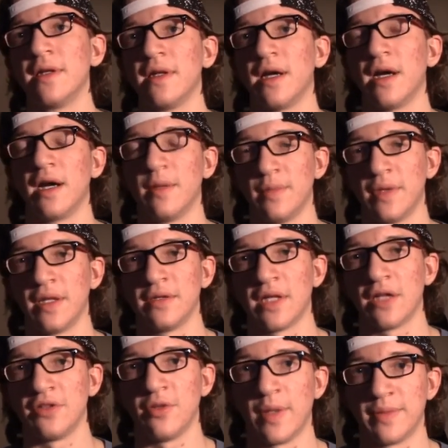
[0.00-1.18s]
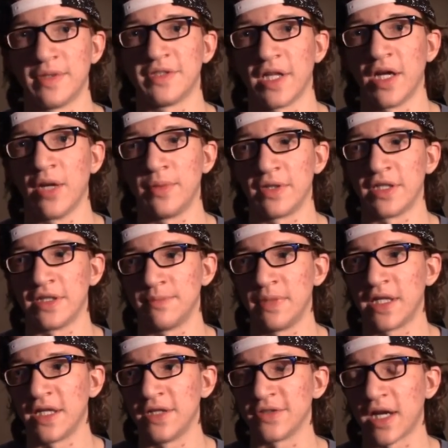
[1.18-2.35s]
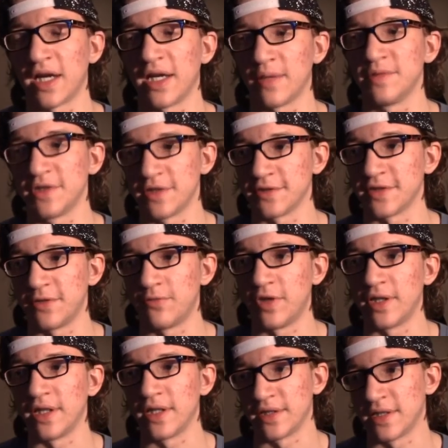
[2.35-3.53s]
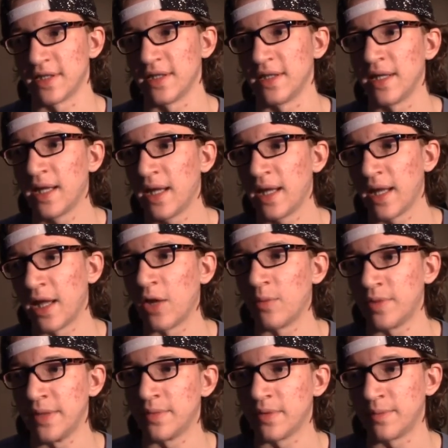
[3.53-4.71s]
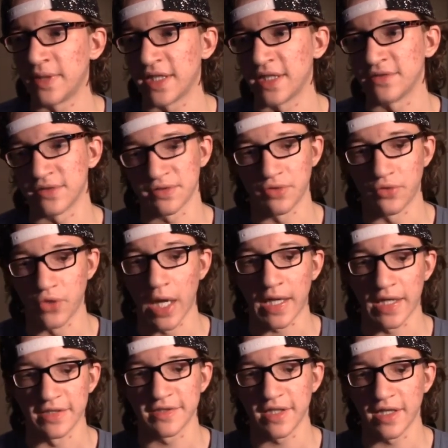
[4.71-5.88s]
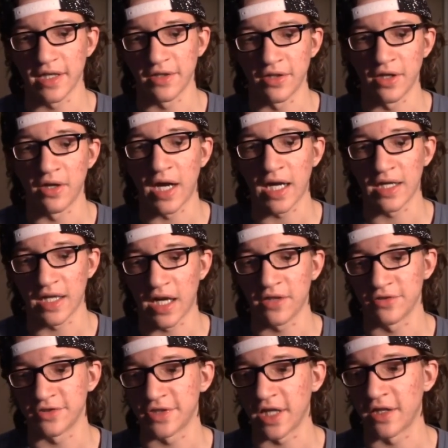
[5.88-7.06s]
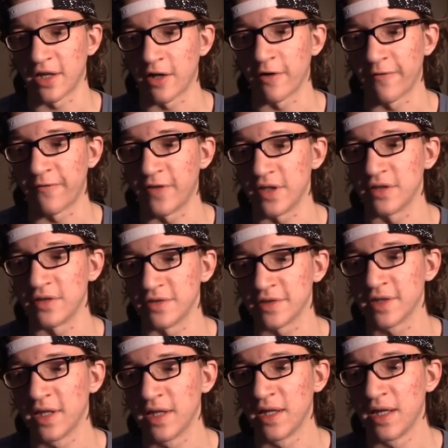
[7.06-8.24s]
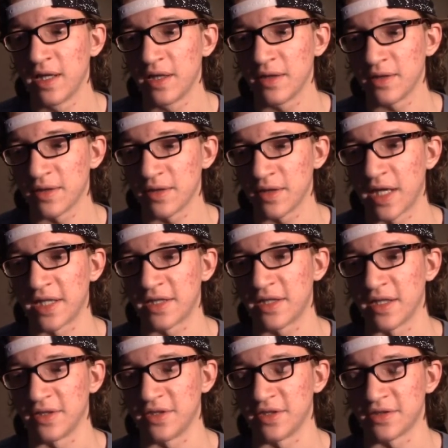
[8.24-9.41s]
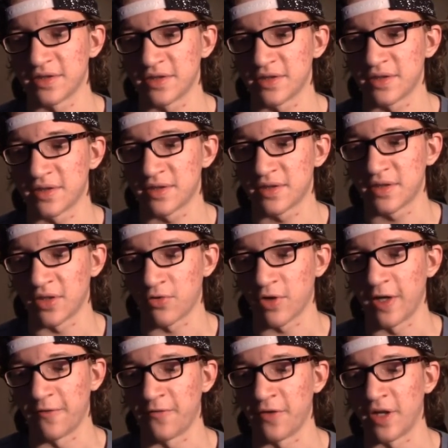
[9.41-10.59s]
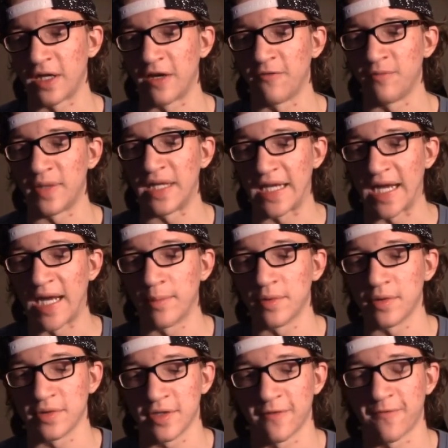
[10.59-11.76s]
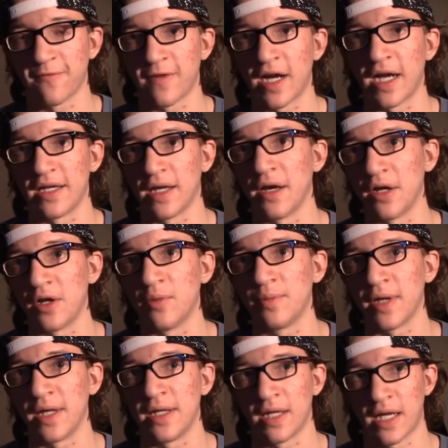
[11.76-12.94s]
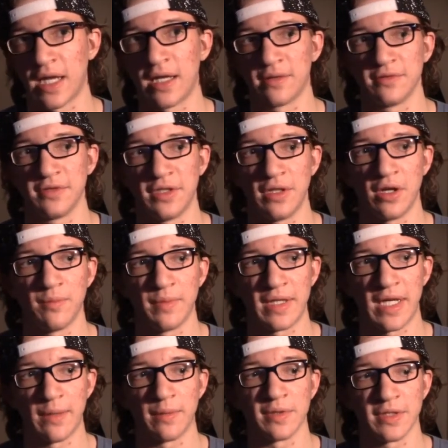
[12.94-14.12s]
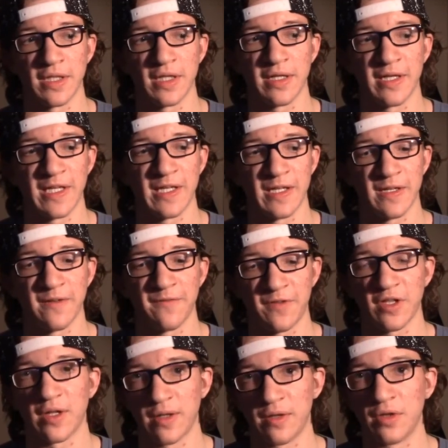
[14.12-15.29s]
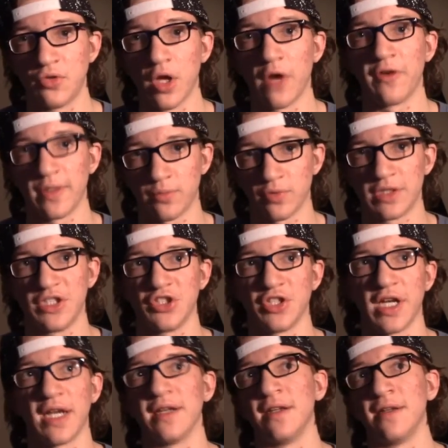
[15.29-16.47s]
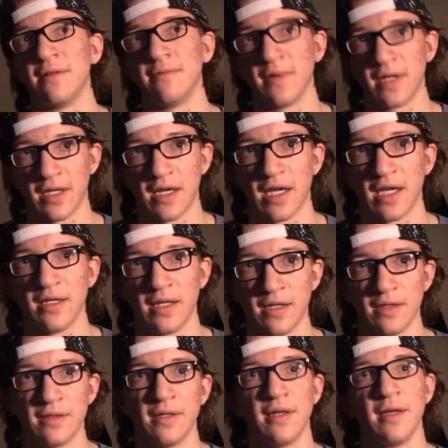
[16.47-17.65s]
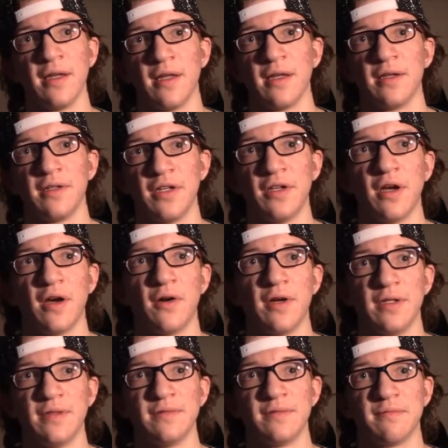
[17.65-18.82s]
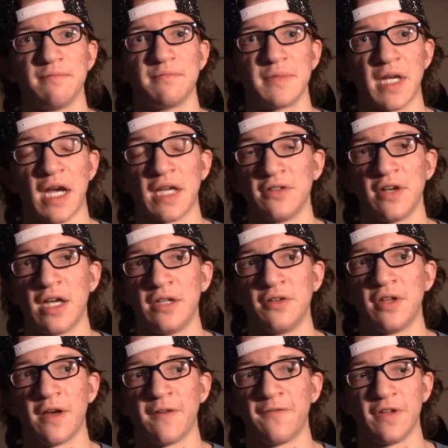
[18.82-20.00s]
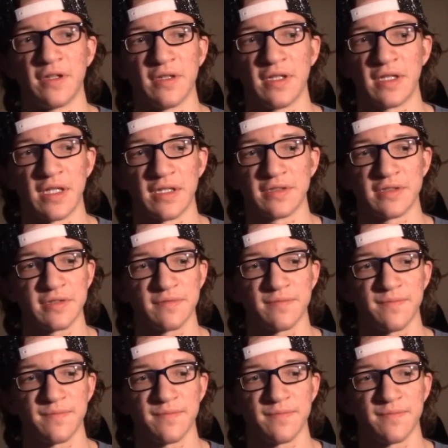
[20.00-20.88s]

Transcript: Um, I'll do my best to help you because I am seriously willing to help people because, well, like I said, you know, I, I understand how it feels, like the just the great feeling of being able to find help and and you know being able to feel loved and appreciated again and you know and I know I know that feeling it's